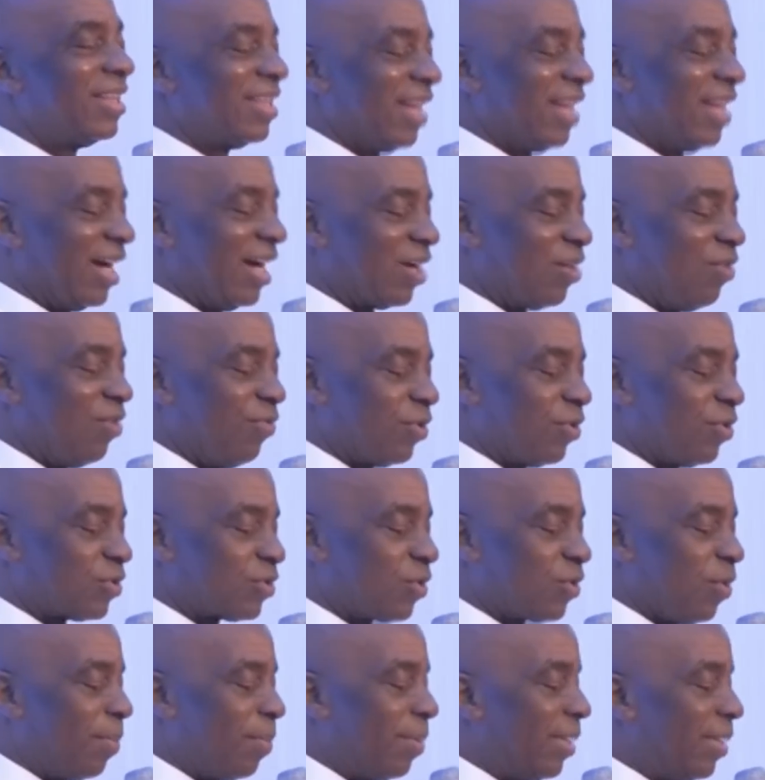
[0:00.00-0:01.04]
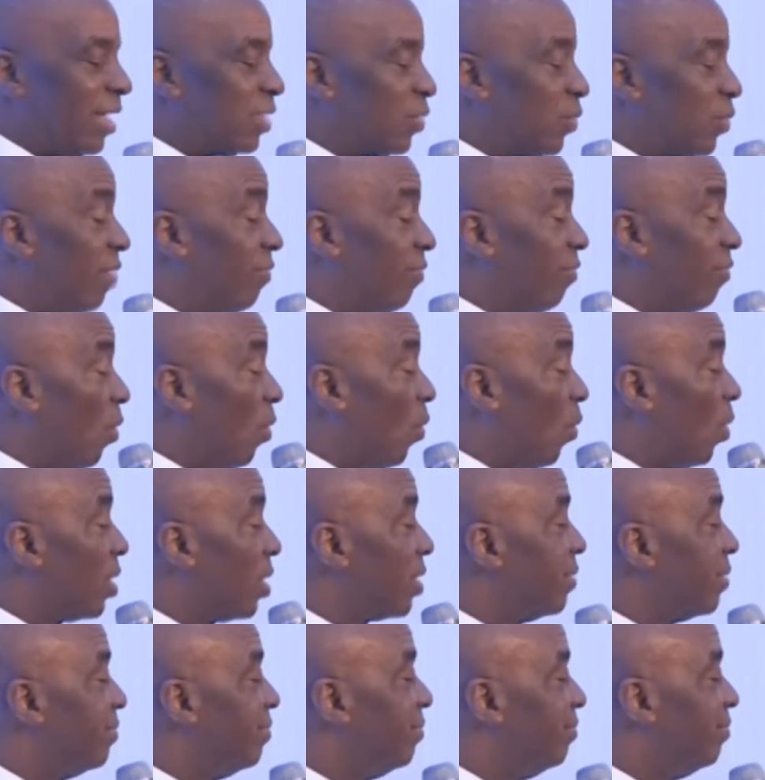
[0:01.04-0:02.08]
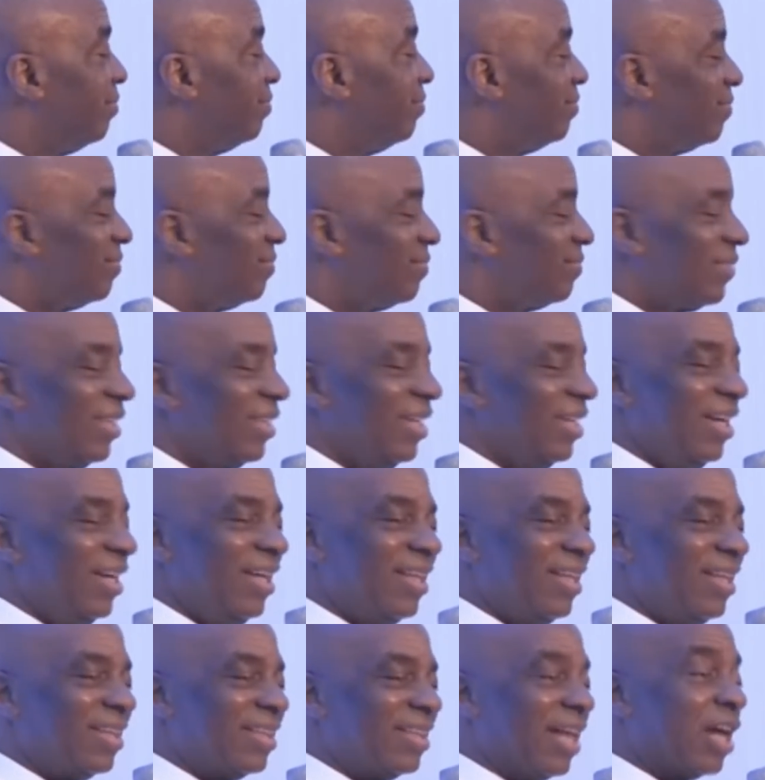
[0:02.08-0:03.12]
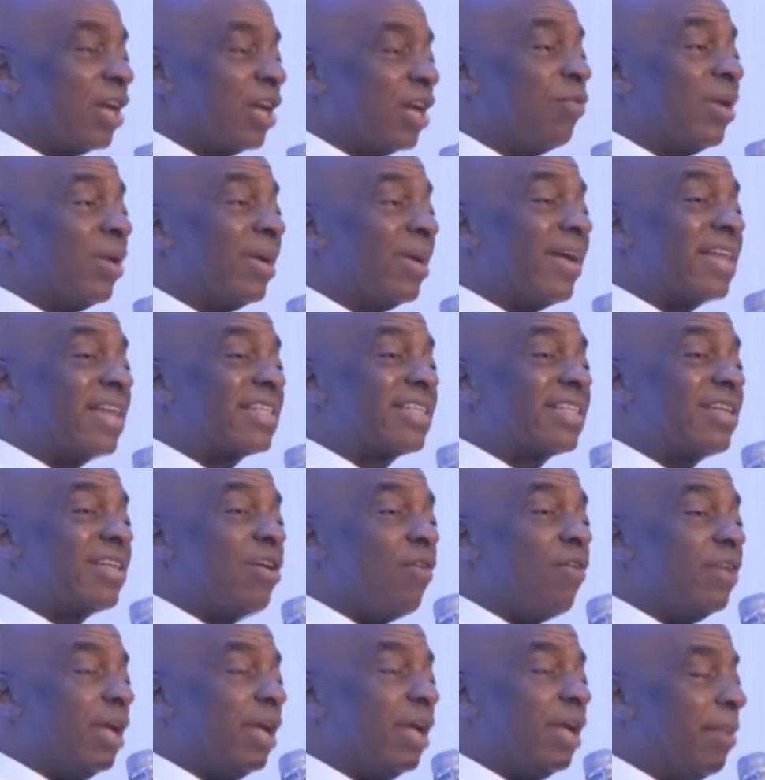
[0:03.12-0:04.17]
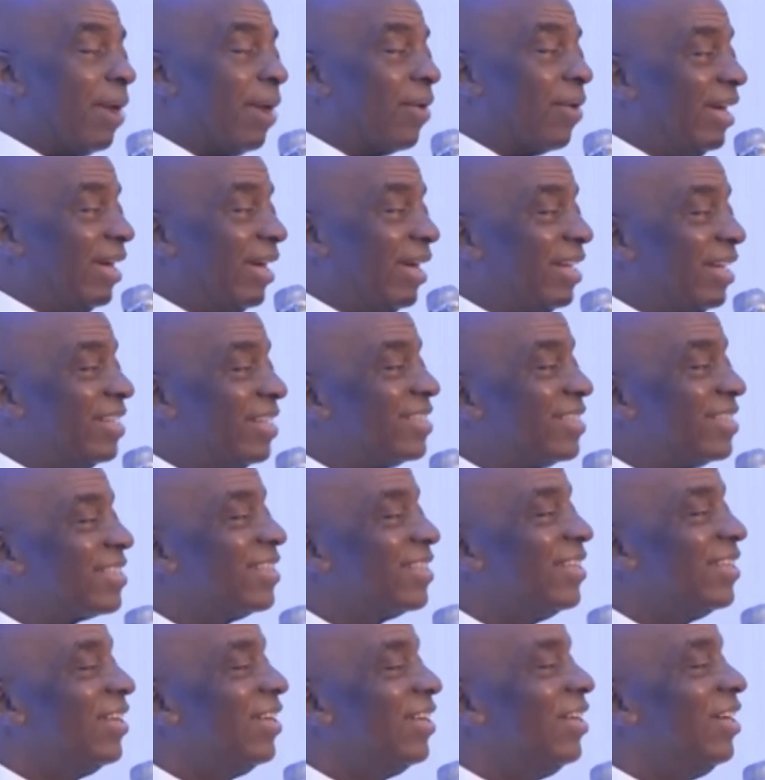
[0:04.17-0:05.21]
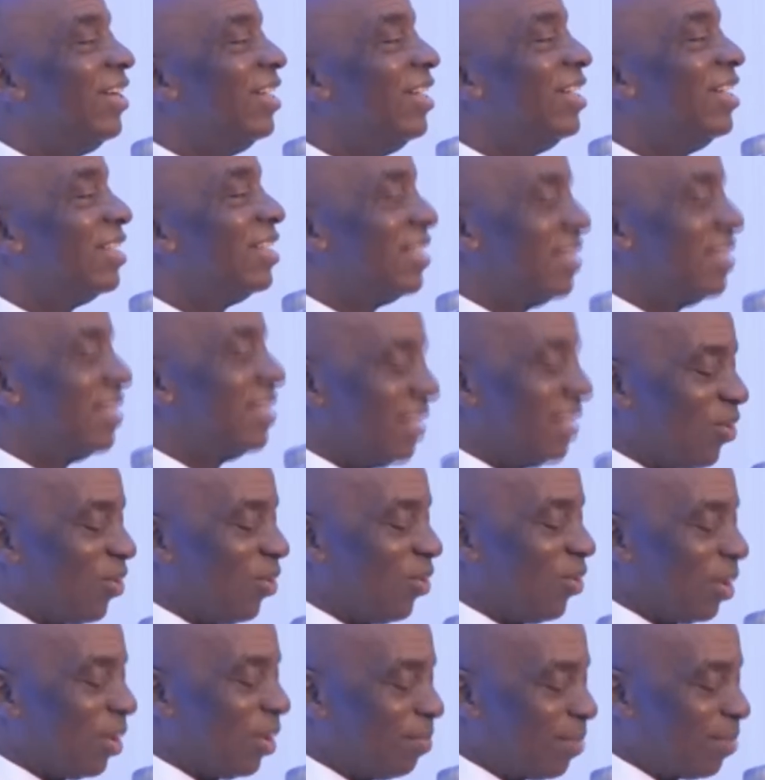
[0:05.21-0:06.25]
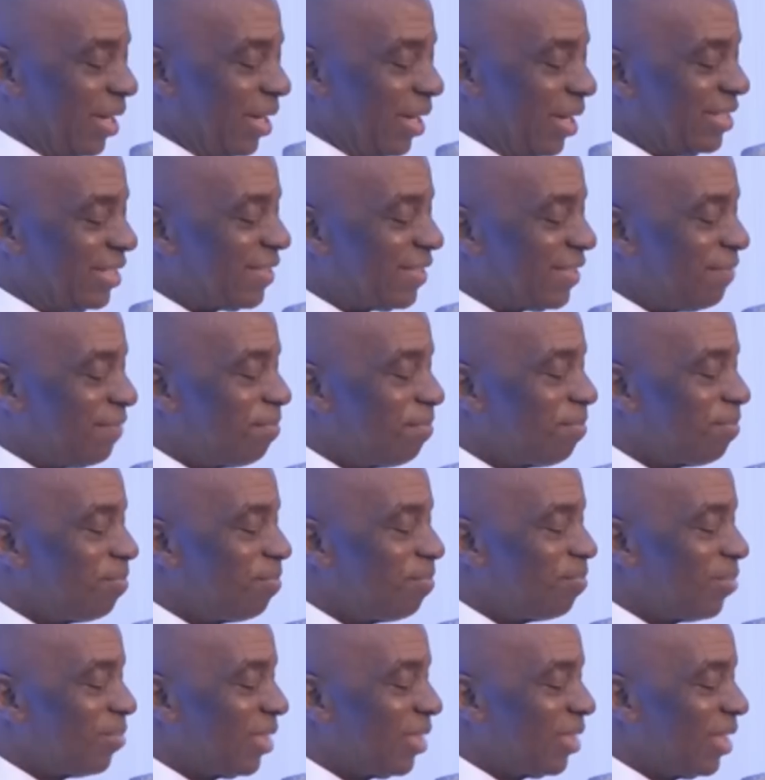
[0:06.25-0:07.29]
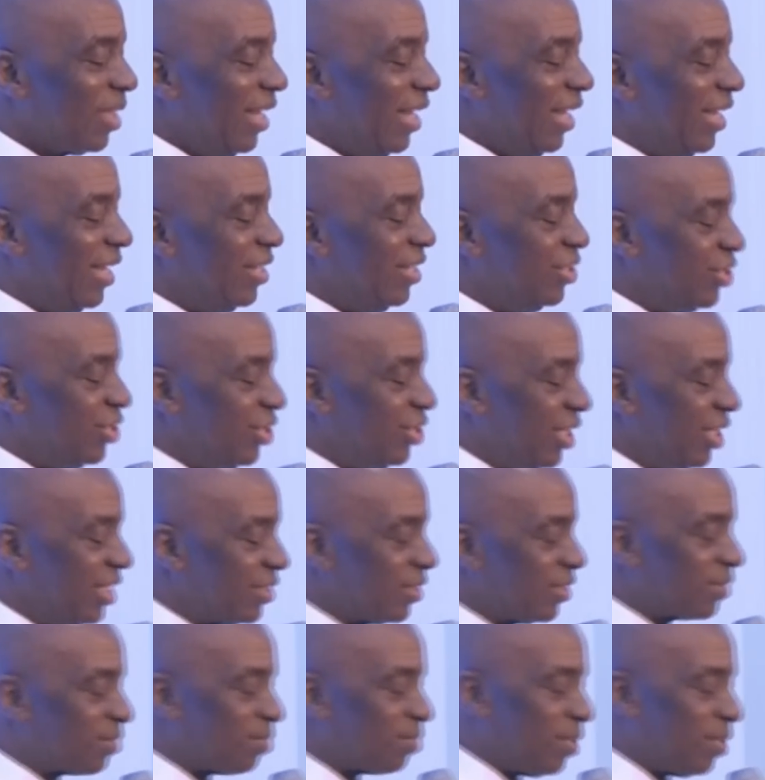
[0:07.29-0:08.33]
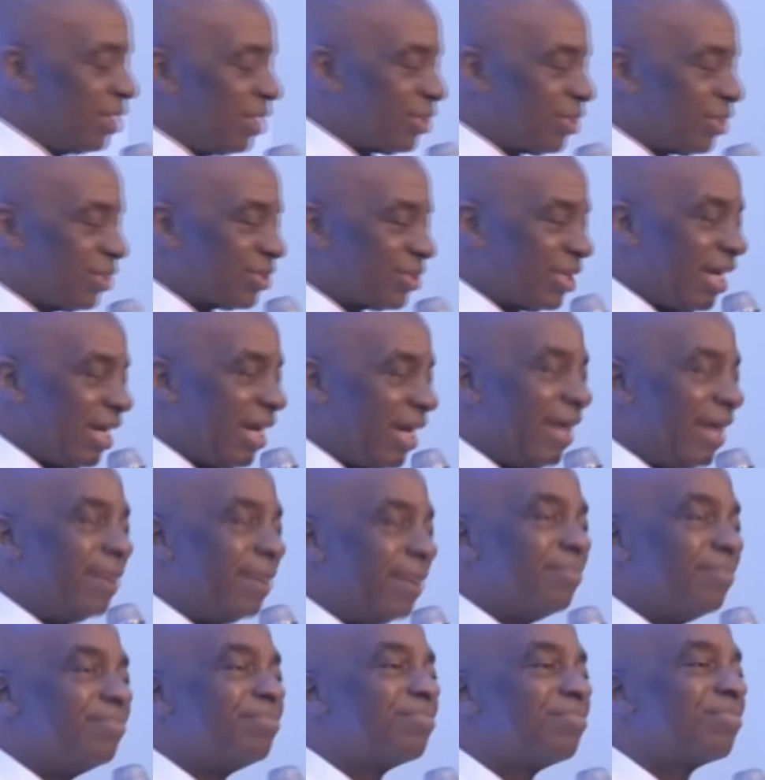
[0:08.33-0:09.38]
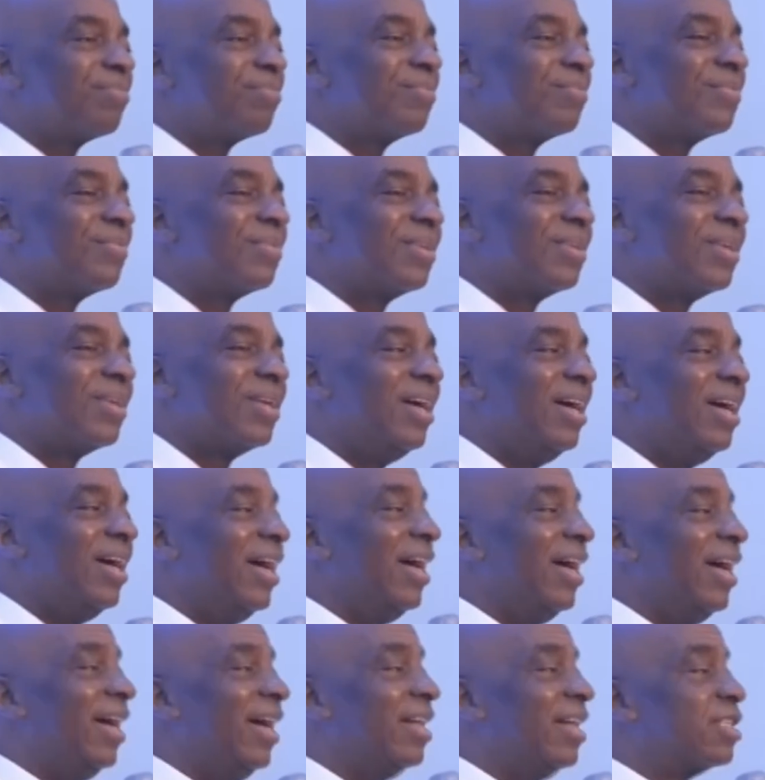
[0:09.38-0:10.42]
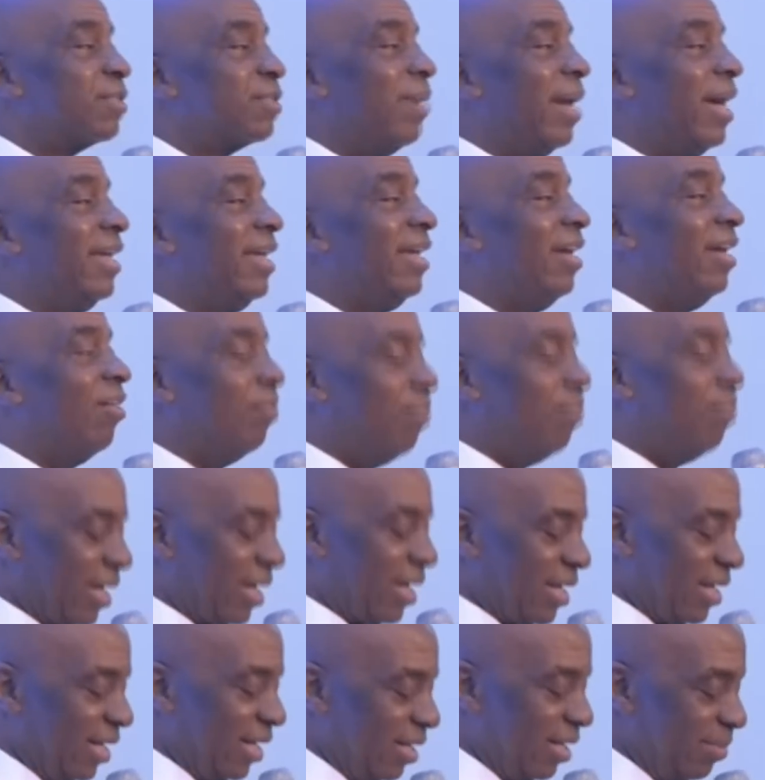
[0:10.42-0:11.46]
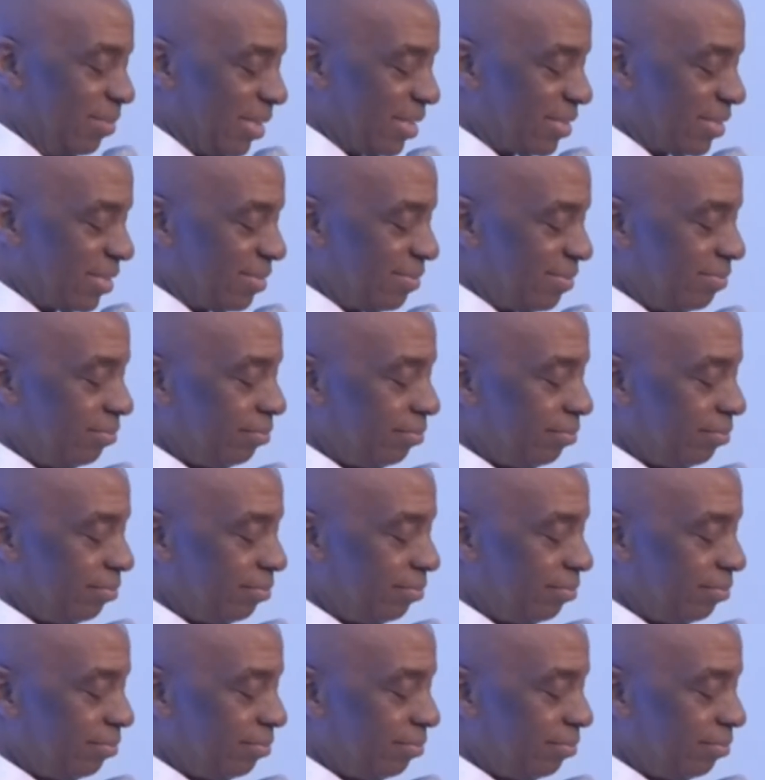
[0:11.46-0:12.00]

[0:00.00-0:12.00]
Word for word: Thank you for stopping its way forward. Thank you for the rescue of the human race. Take all the praise in Jesus' precious name. Amen. It's my year of breaking limits.